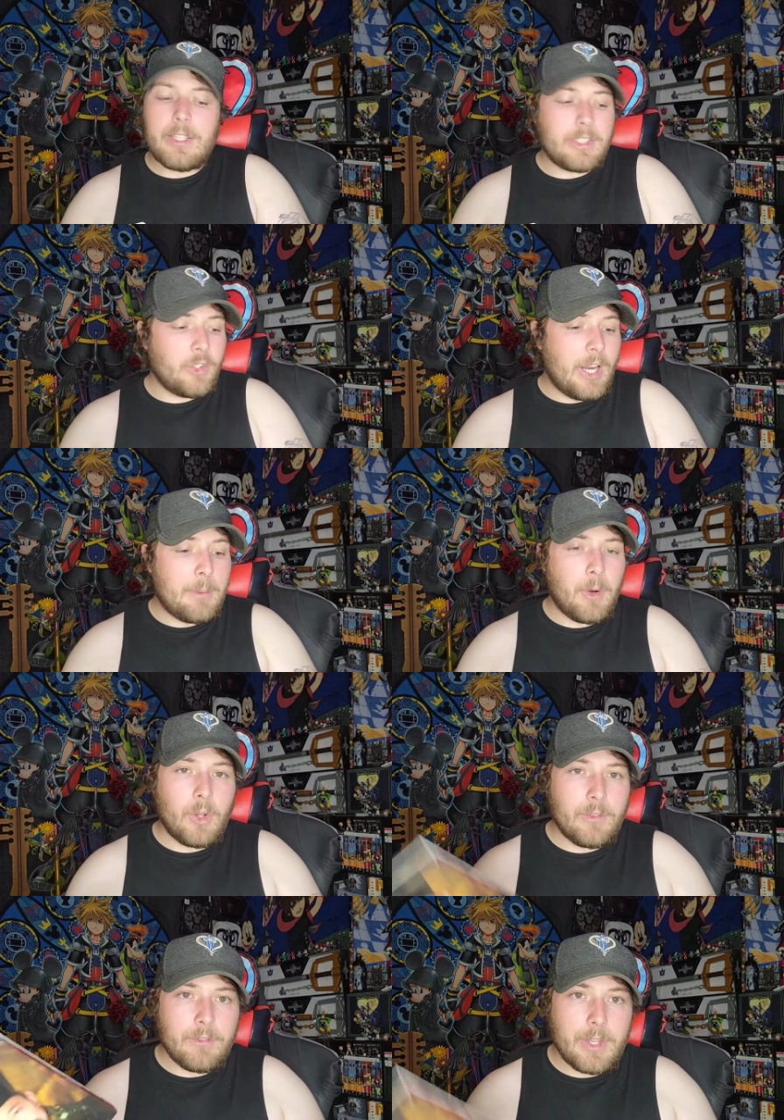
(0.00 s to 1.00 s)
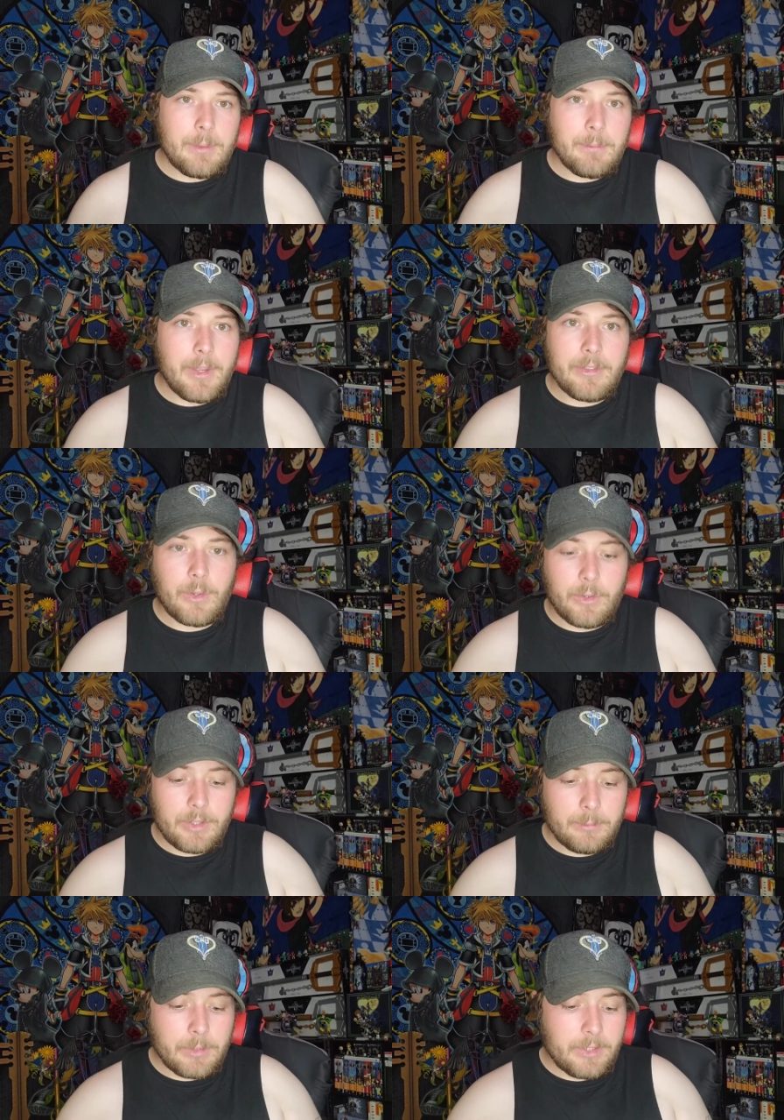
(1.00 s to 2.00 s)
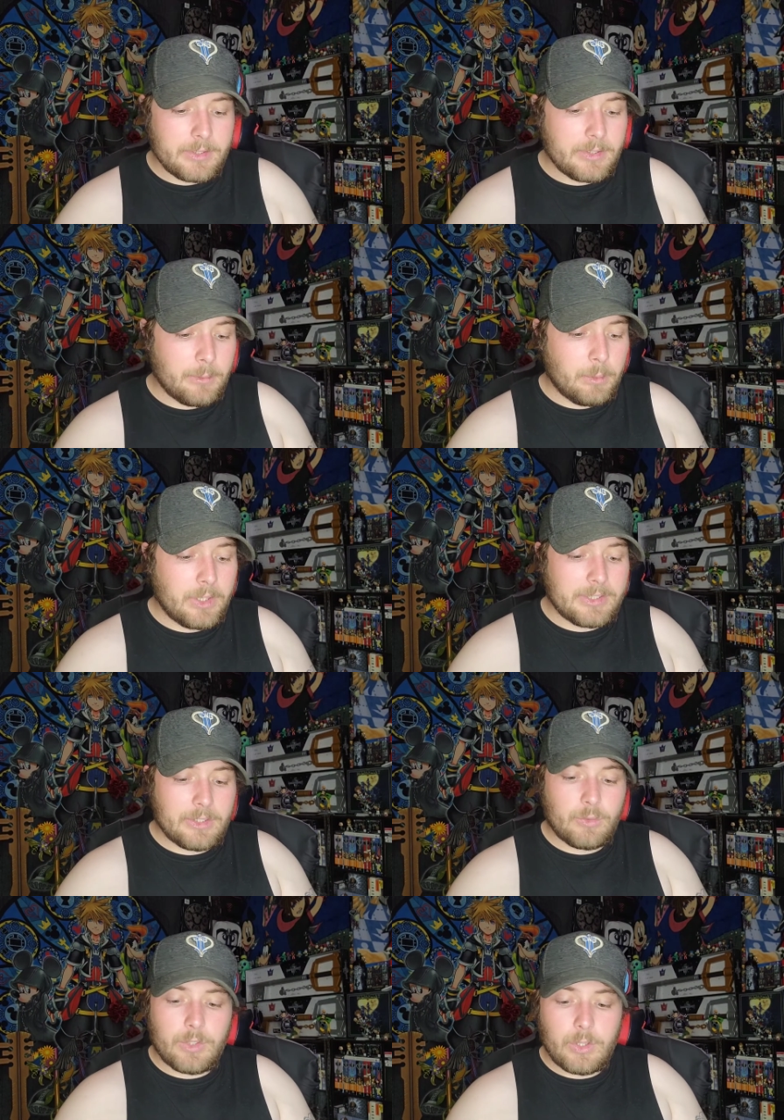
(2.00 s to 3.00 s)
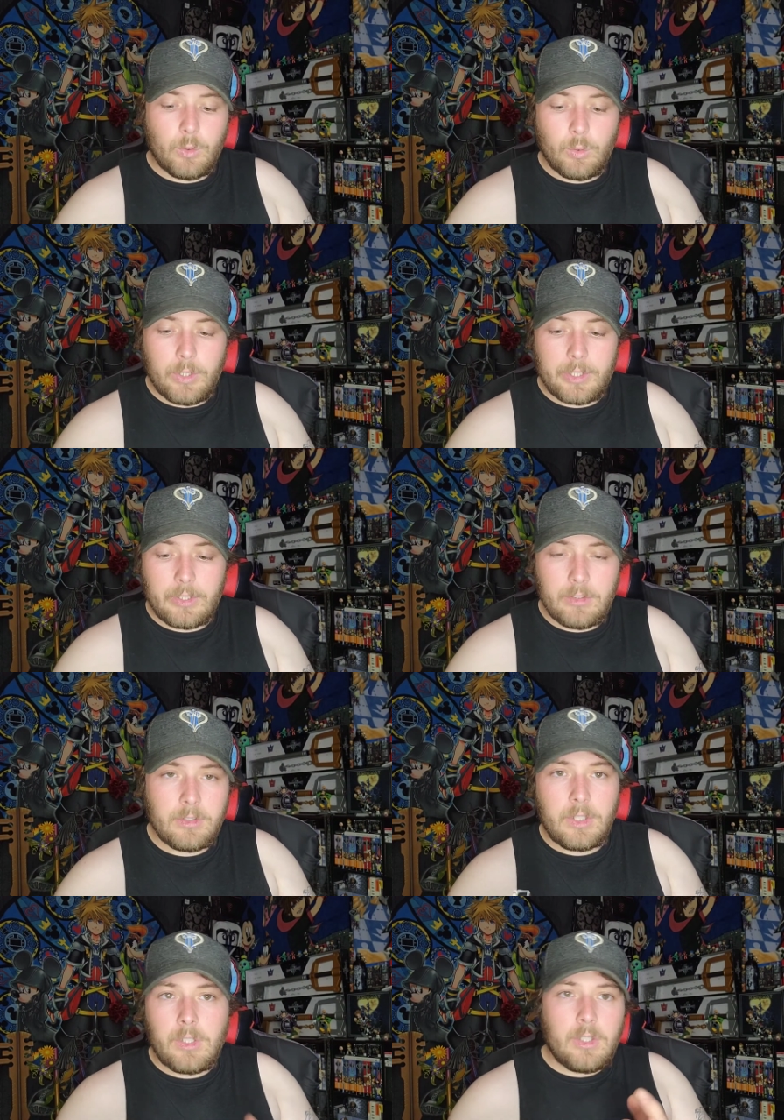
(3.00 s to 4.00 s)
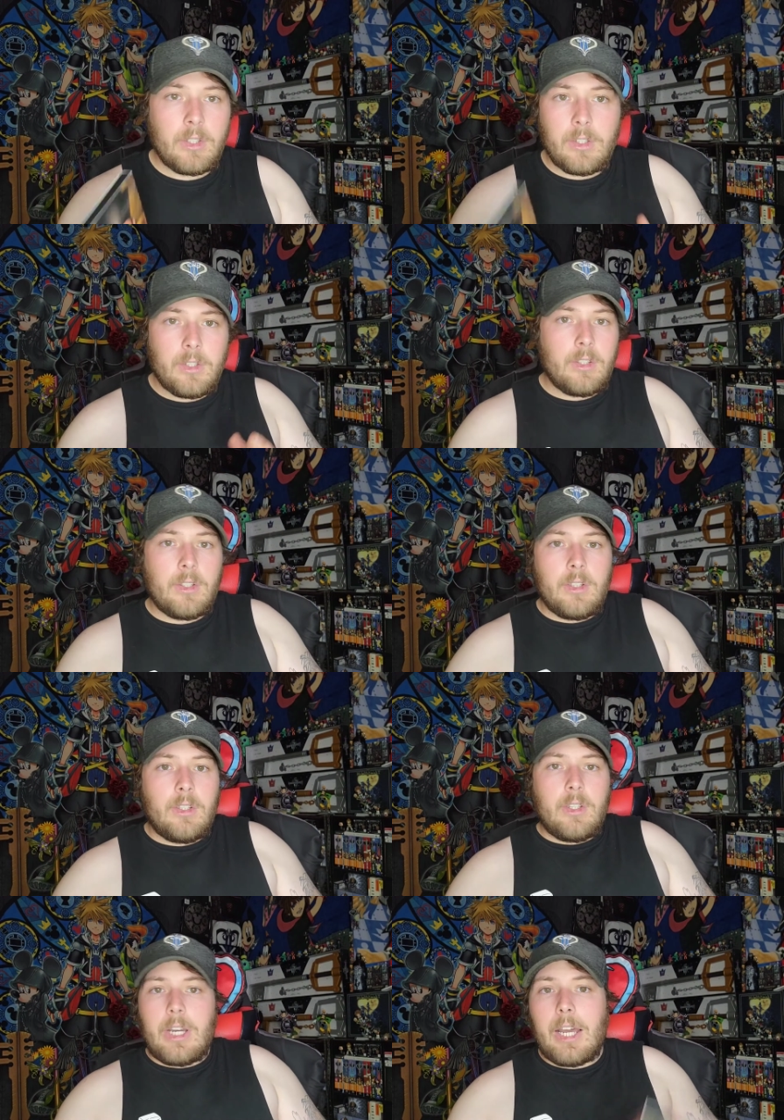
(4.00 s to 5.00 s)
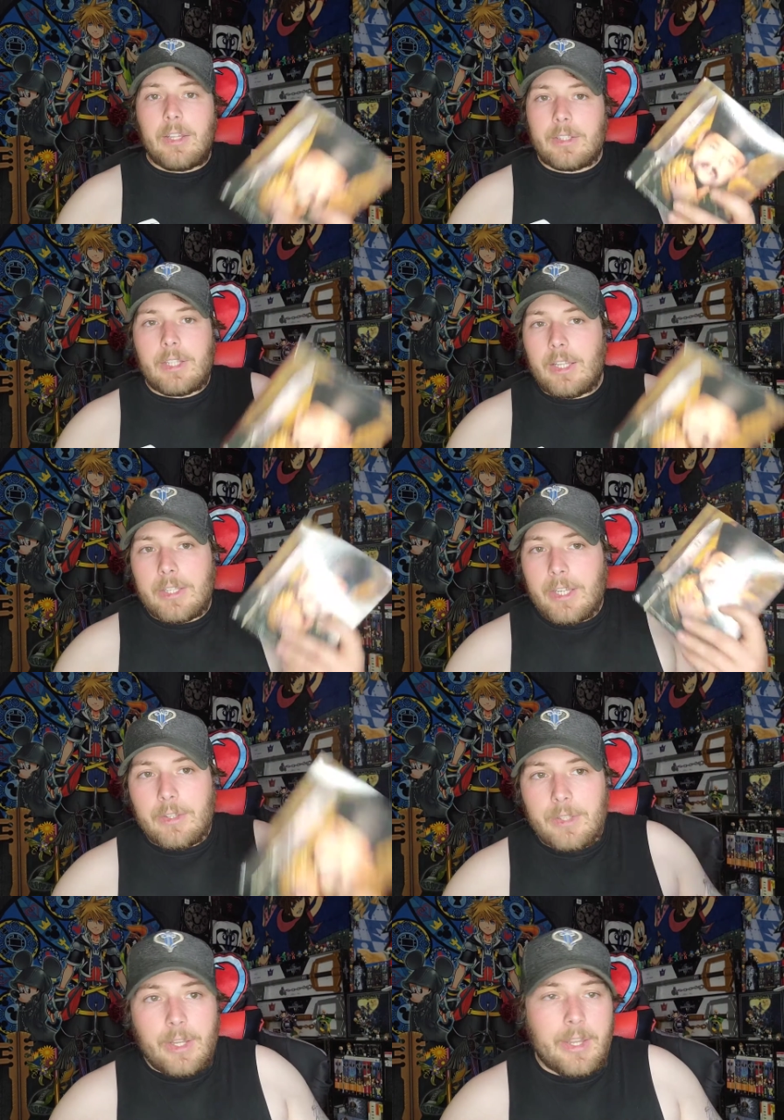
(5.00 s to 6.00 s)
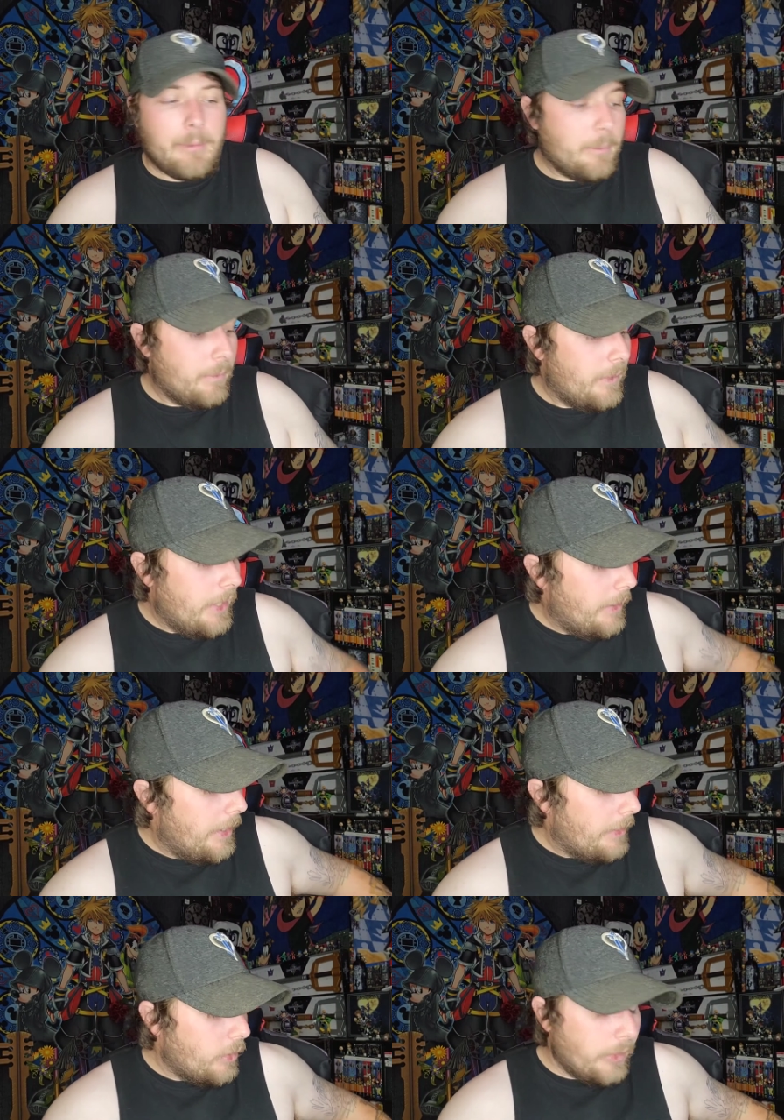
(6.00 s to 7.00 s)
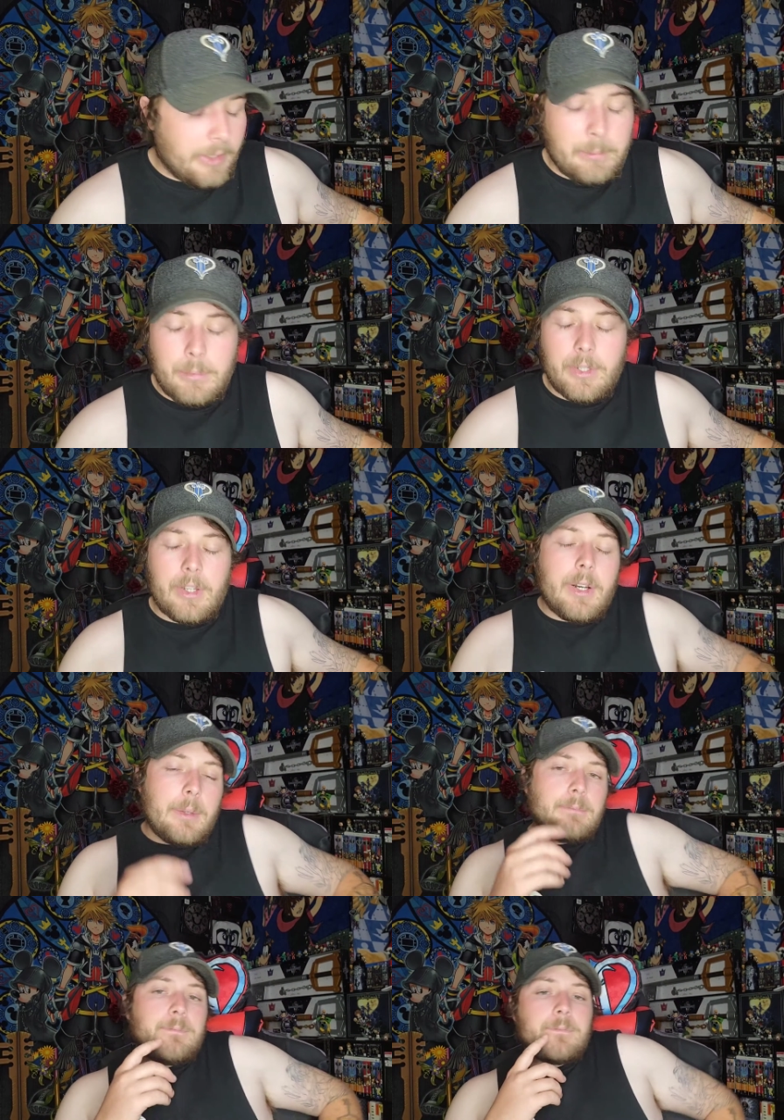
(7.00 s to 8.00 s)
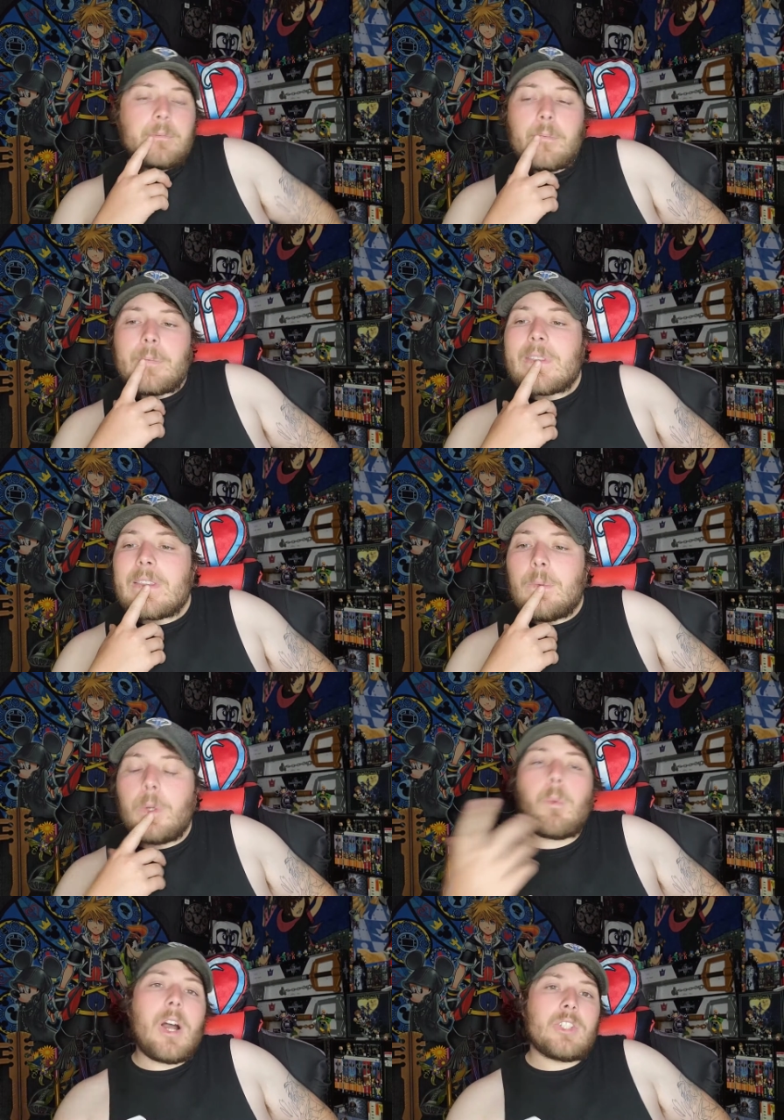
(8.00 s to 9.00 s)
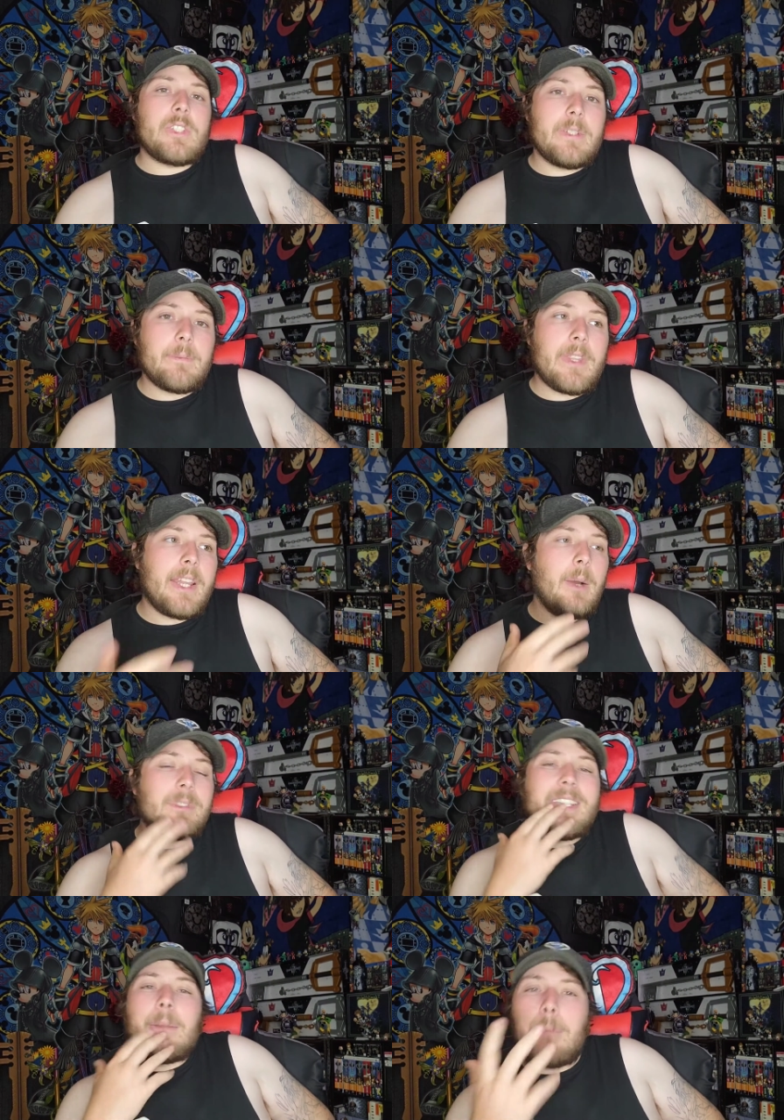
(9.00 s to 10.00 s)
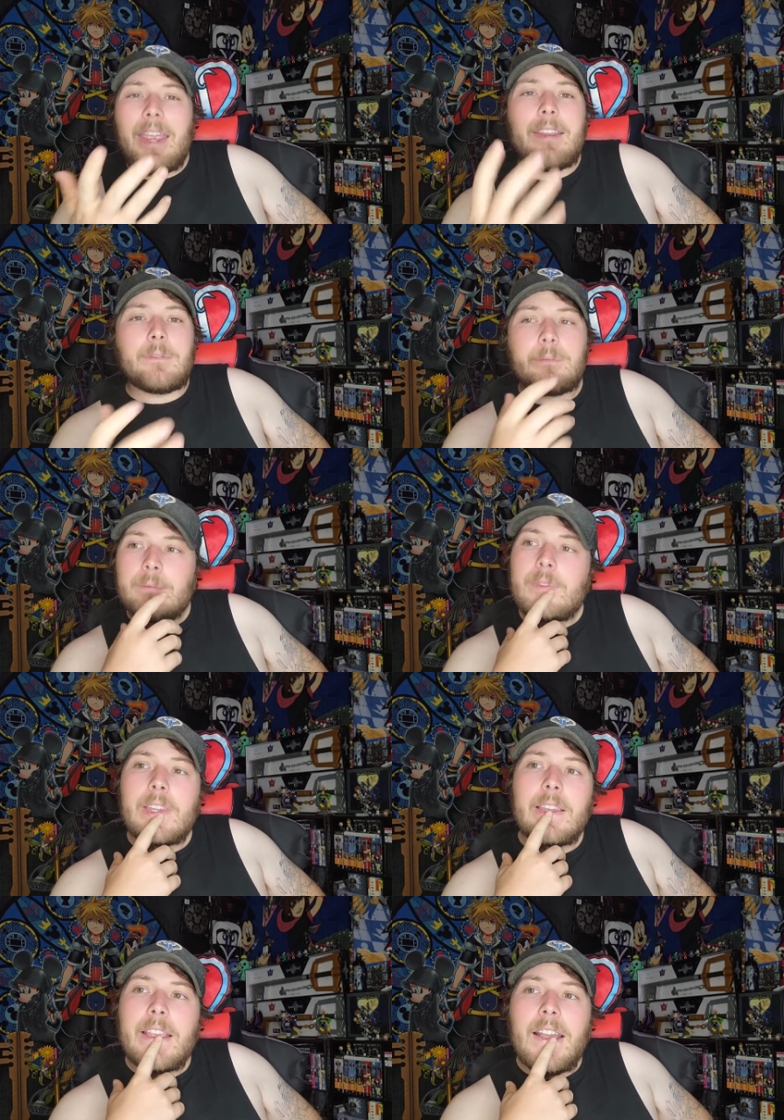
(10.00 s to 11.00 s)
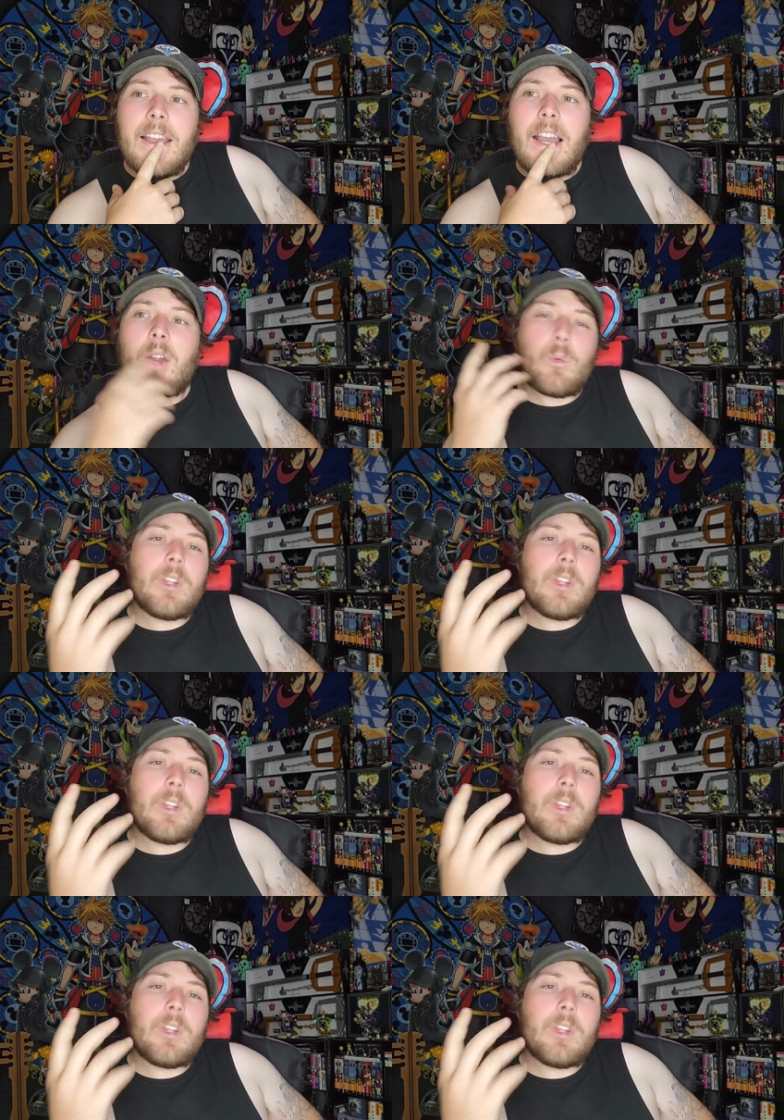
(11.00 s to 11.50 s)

I like to grab all of them at Target because plus it's really cool. Like I like I like how to have them at Target. But um, we are watching it and I was like, man, I